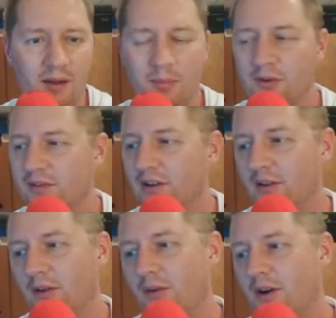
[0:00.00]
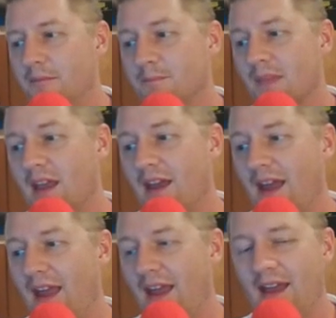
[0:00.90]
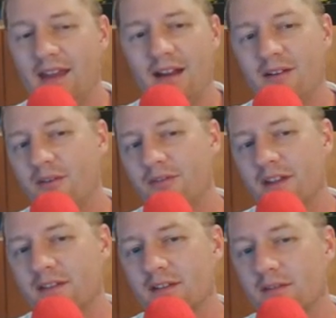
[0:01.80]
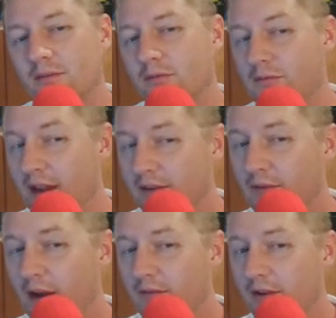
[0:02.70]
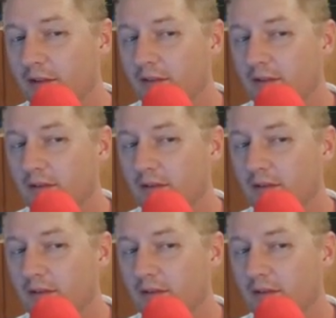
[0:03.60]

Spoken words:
Pussy Galore. And I don't know if that's a Rent reference.